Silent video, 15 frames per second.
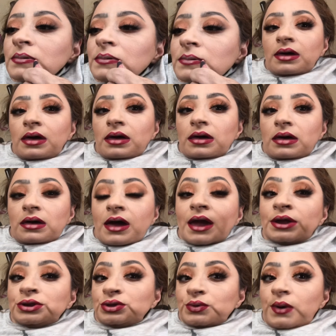
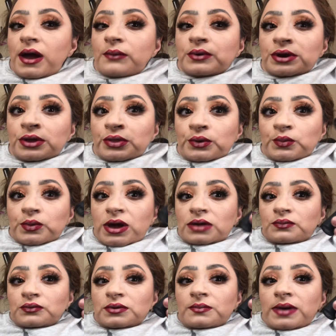I do have another red
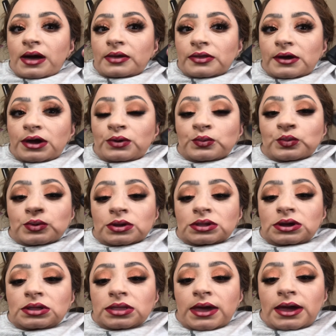from MAC that I
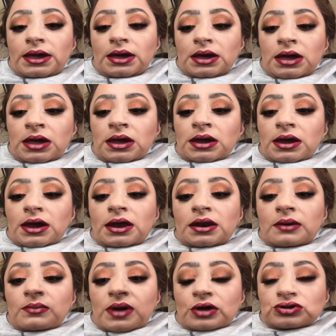really like, and
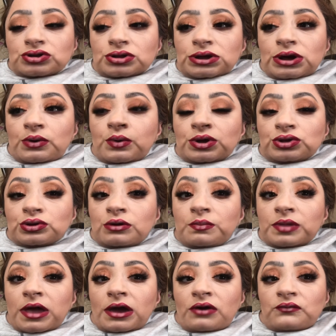I'm actually going to
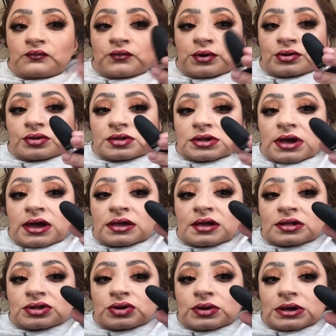apply it first. And
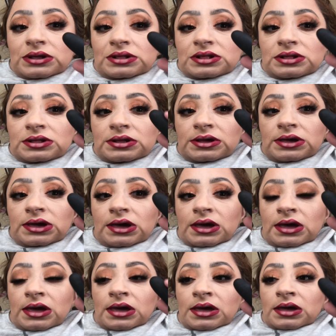as you can see,
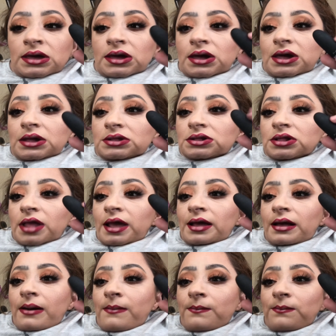it's like
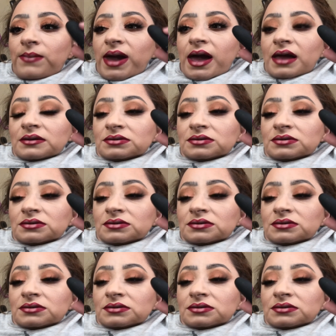a matte